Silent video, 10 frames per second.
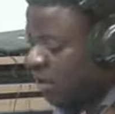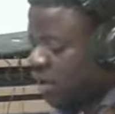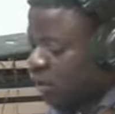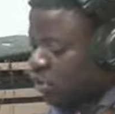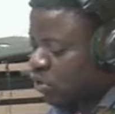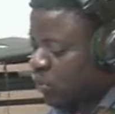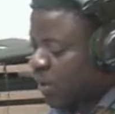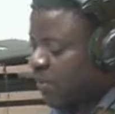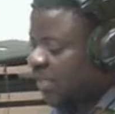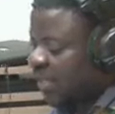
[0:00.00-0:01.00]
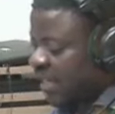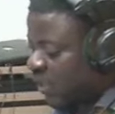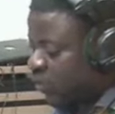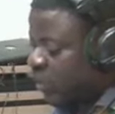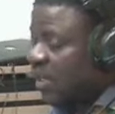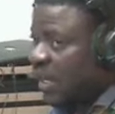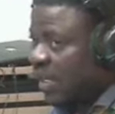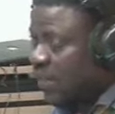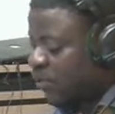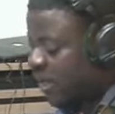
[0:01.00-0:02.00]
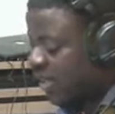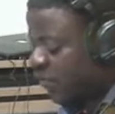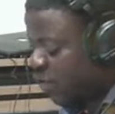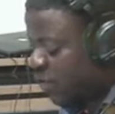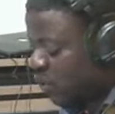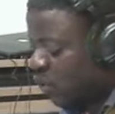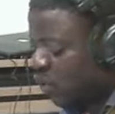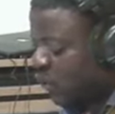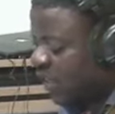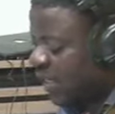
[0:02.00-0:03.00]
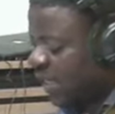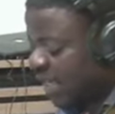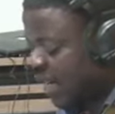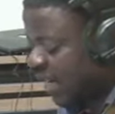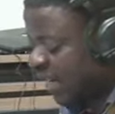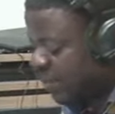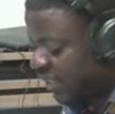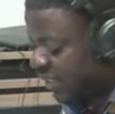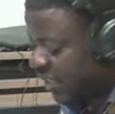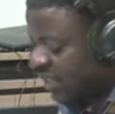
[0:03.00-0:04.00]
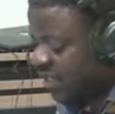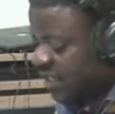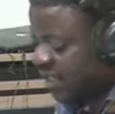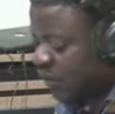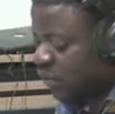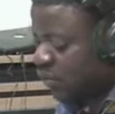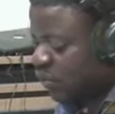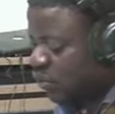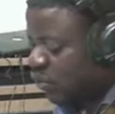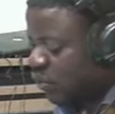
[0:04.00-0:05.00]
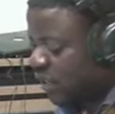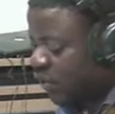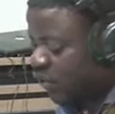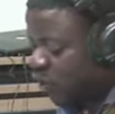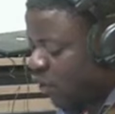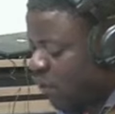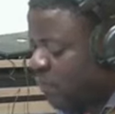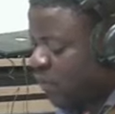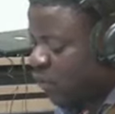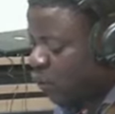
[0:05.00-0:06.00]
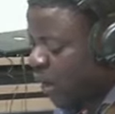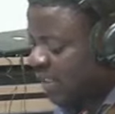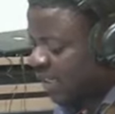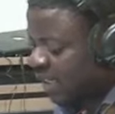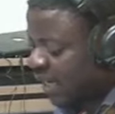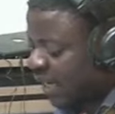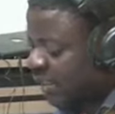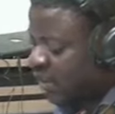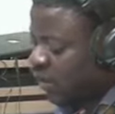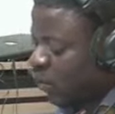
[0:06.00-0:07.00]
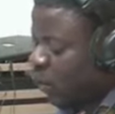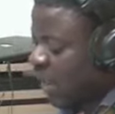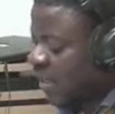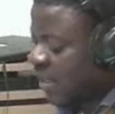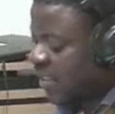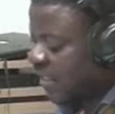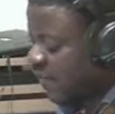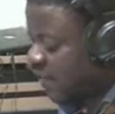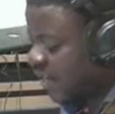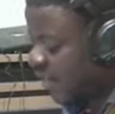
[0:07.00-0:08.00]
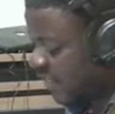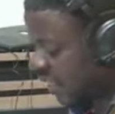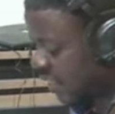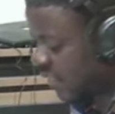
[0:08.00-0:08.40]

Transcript: oso per Mr. Kill a product from Kunlun Ghana Limited 0204-139-176